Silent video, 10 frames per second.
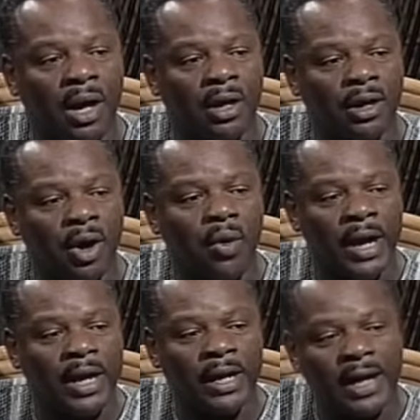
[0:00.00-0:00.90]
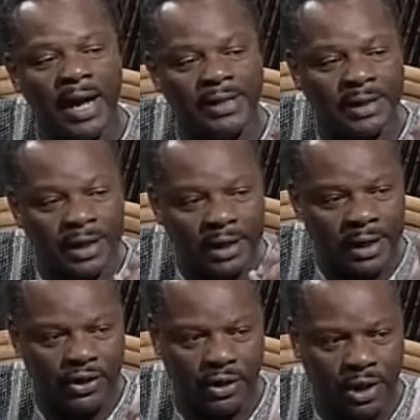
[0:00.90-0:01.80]
go in as an
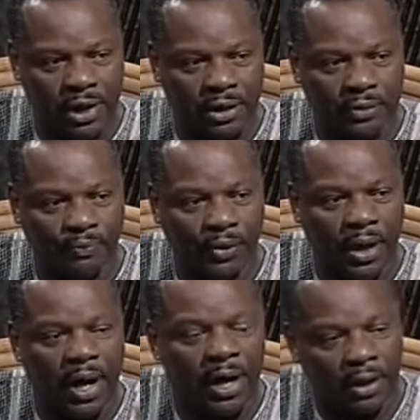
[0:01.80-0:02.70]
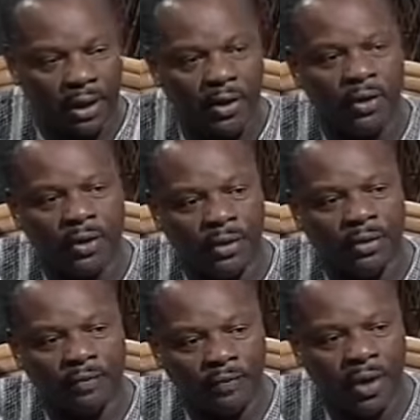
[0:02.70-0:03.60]
initiate and learn
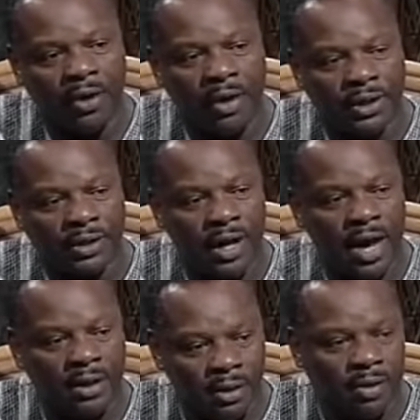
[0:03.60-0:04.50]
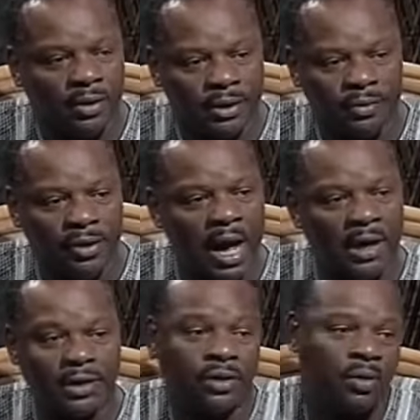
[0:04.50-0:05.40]
various categories of
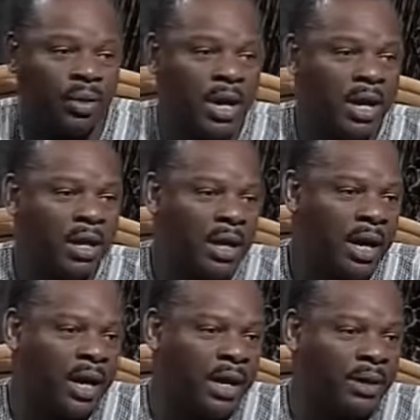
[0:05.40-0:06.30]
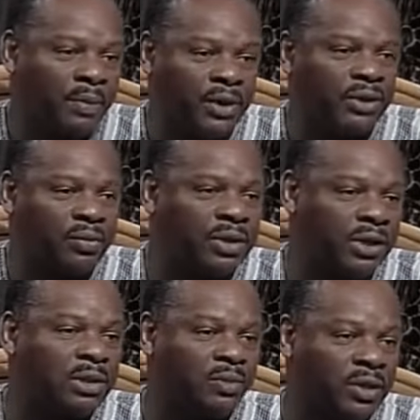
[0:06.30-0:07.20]
knowledge. So the mystery
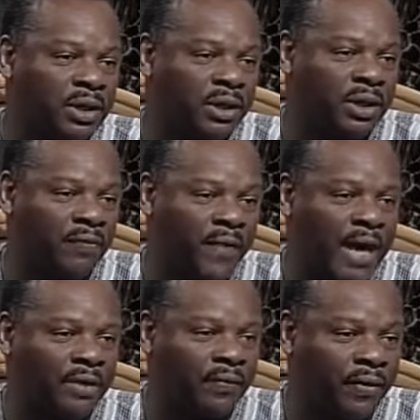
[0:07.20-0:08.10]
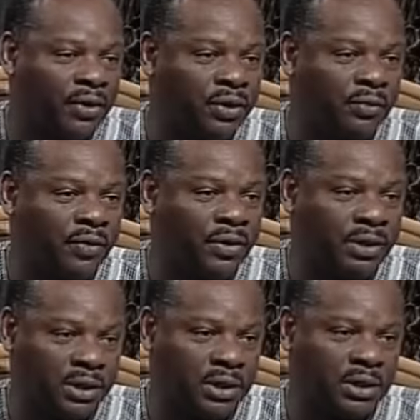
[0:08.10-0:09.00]
system was in fact the first
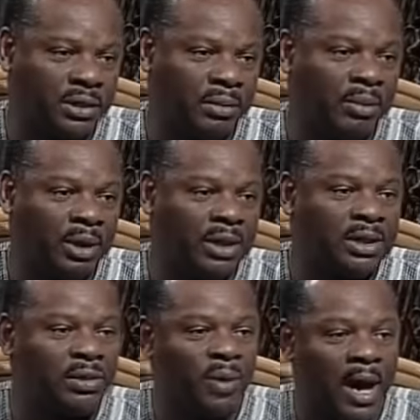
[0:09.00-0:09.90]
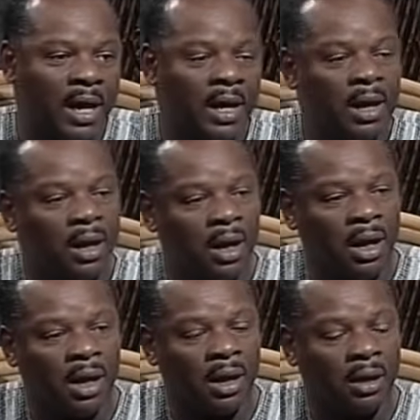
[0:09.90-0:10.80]
university system. I mean, this is why
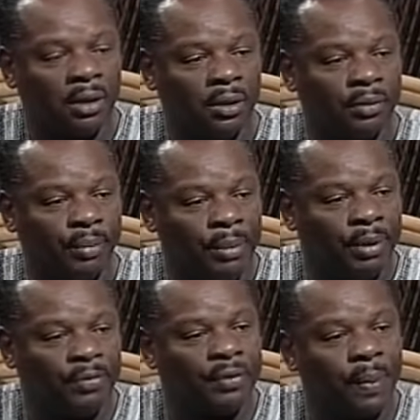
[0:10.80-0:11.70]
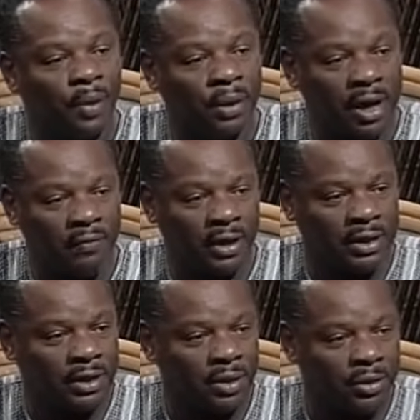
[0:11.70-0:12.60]
people have spoken of it
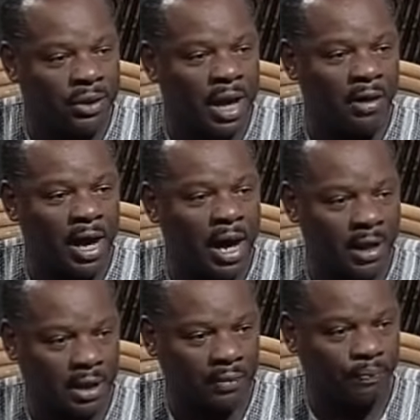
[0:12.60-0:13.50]
as the Osiris-Ika,